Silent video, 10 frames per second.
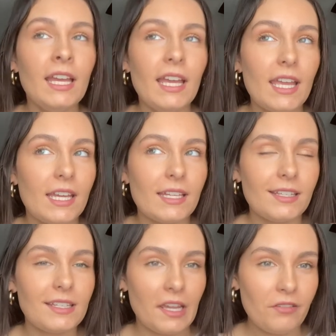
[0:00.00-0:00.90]
And
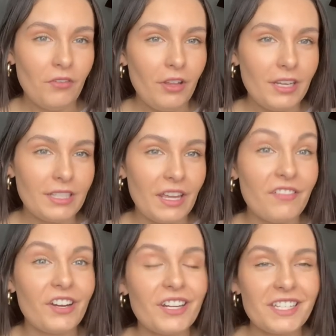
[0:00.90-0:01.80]
second of all, it is like
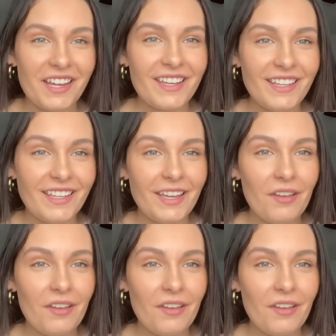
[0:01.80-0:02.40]
very tight,